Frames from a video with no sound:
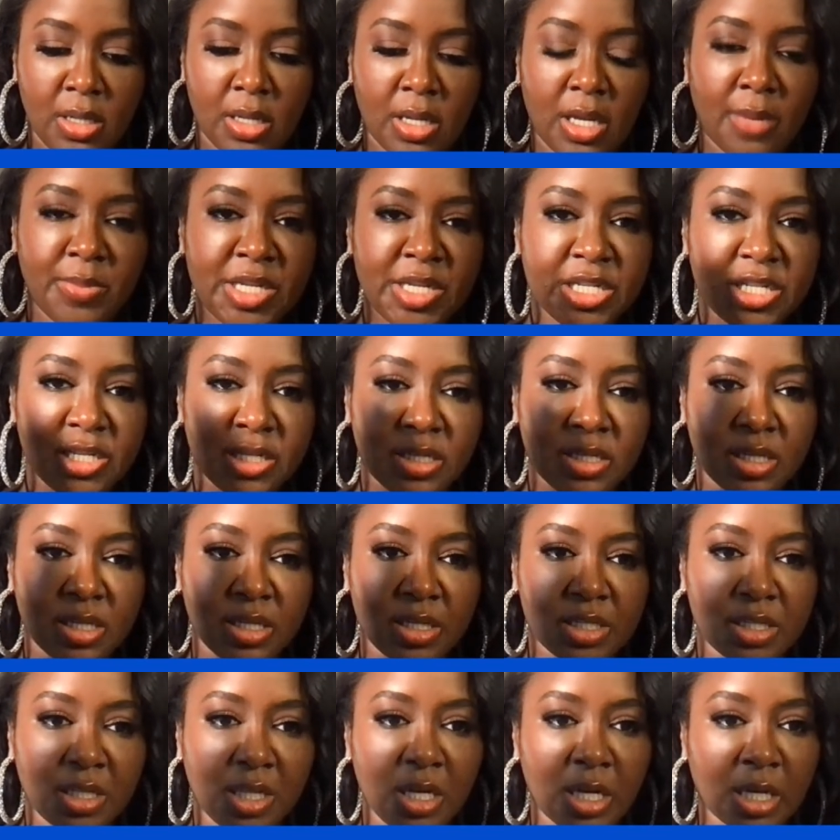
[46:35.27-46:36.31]
I mean, she,
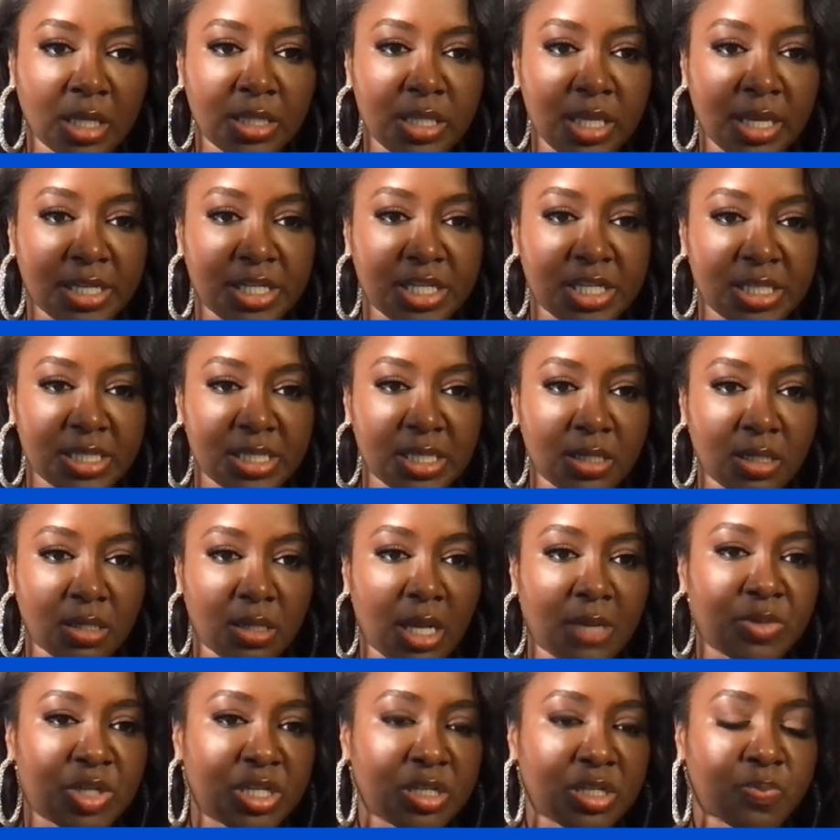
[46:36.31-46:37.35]
she look like she's in.
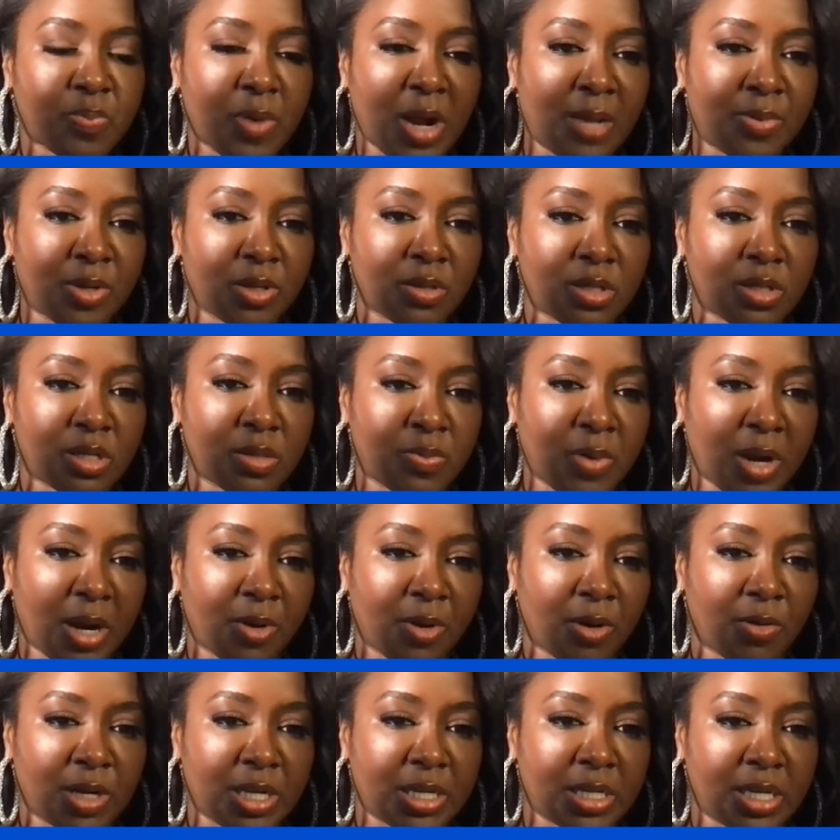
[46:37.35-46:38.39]
I mean, she's probably she probably
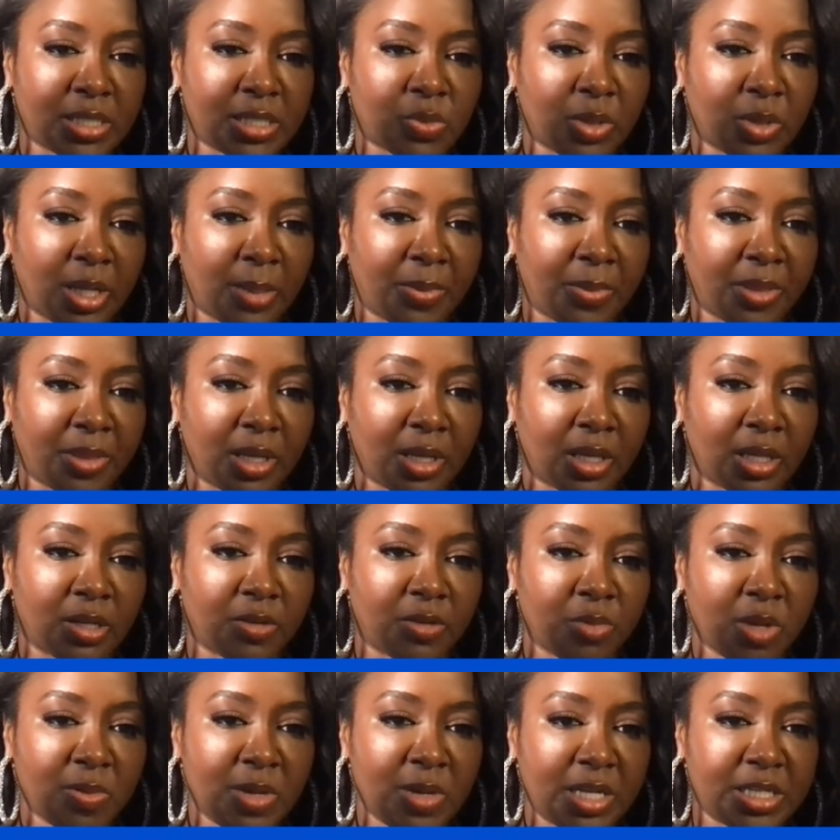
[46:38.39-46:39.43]
already does what I'm thinking of.
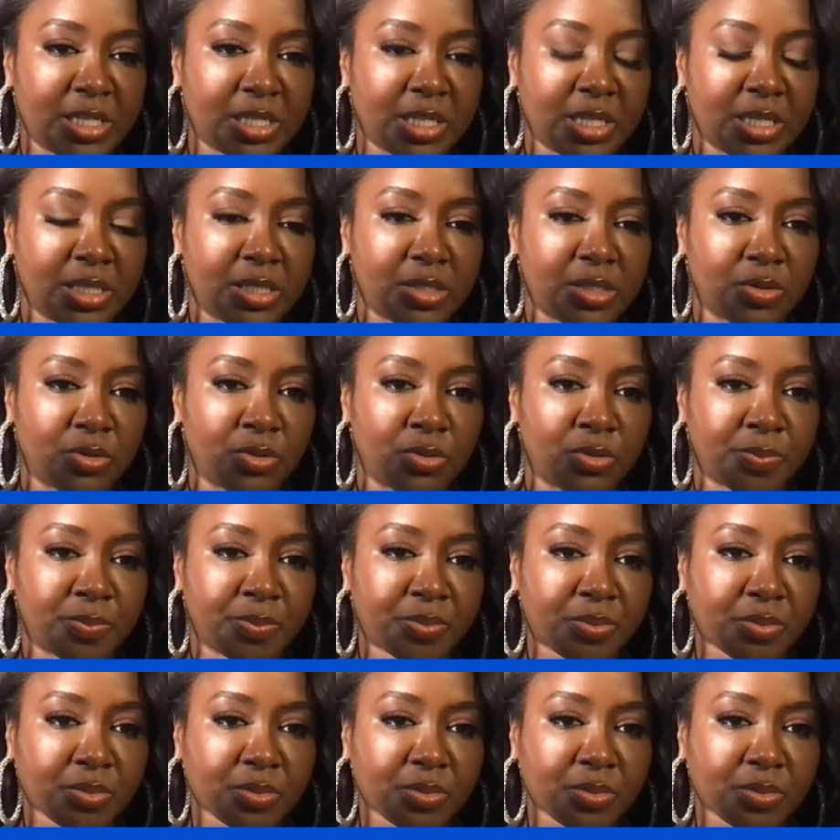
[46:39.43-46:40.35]
Maybe I just need to.